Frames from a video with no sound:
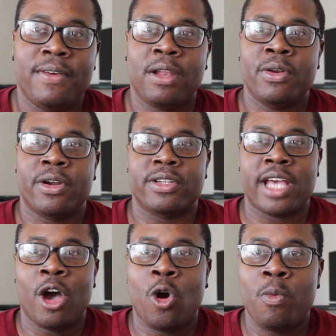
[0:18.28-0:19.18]
Fellow nerds,
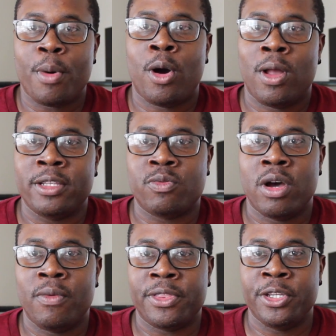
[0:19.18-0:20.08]
I hope all is
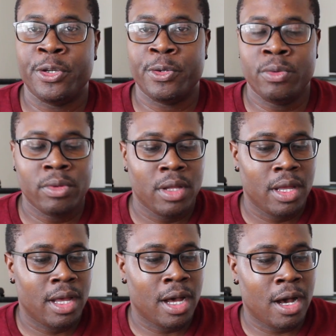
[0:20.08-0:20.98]
well with you.
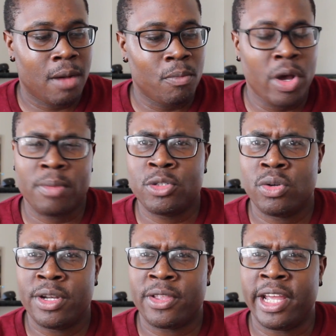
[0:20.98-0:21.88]
Welcome
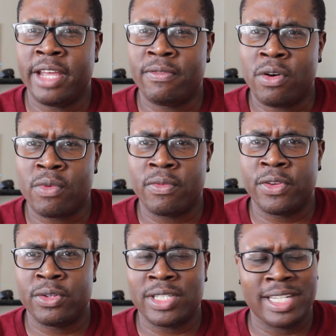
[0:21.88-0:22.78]
to another headphone
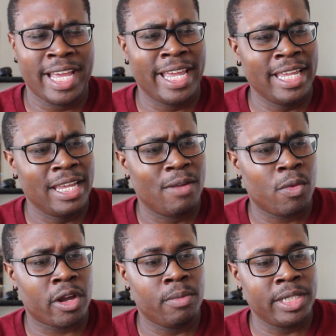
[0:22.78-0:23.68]
review. Today,
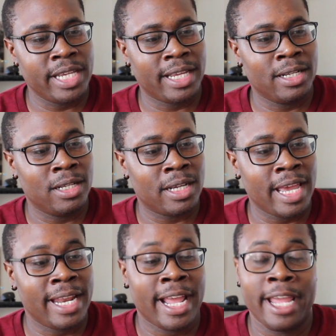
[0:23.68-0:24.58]
we're going to be taking a look
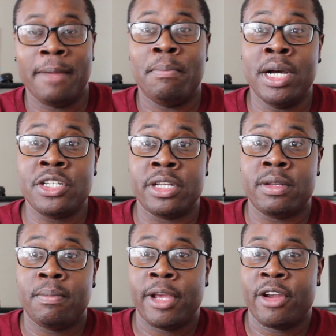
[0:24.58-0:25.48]
at a budget
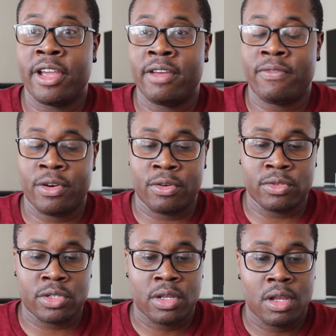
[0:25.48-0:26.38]
pair of
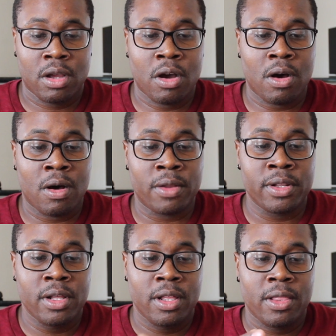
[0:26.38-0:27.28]
headphones
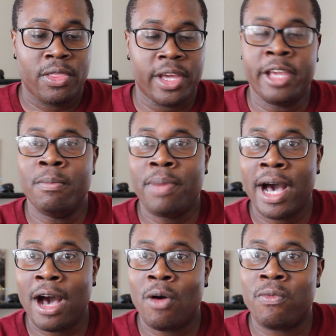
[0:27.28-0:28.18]
called the
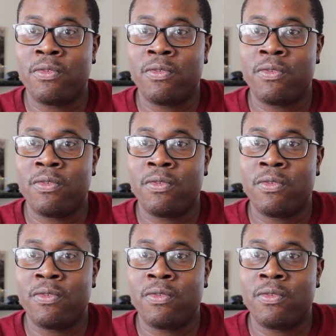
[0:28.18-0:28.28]
MPOW